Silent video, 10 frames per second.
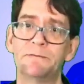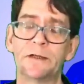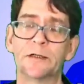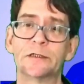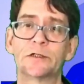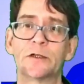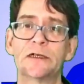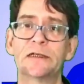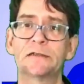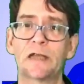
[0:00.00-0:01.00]
If you
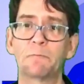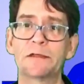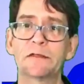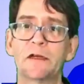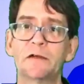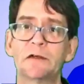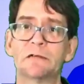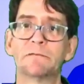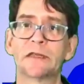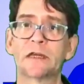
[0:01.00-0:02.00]
enjoyed this episode
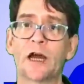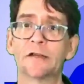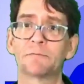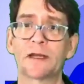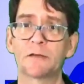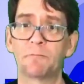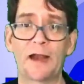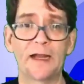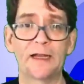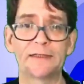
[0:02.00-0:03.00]
of The Cosmic
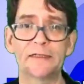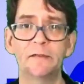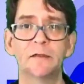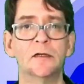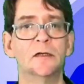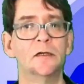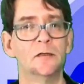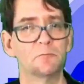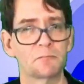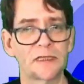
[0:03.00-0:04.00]
Companion,
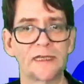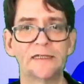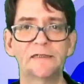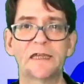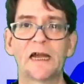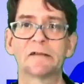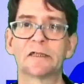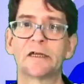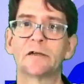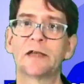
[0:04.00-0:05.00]
please
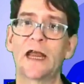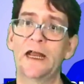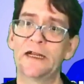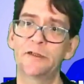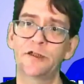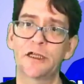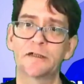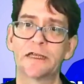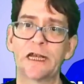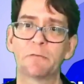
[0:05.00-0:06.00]
download and
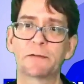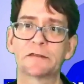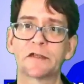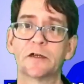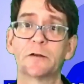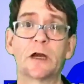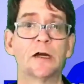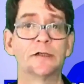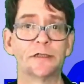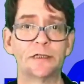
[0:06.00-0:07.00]
share the episode
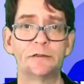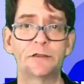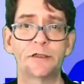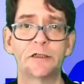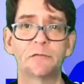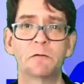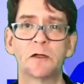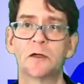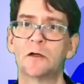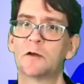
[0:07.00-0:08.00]
on YouTube
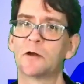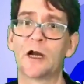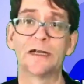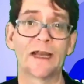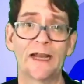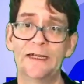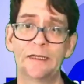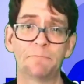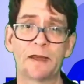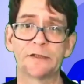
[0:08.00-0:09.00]
or on
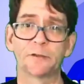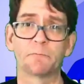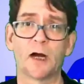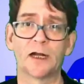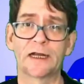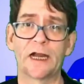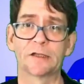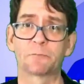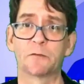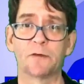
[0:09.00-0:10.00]
any major
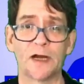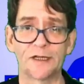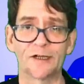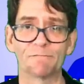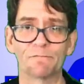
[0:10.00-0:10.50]
podcast provider.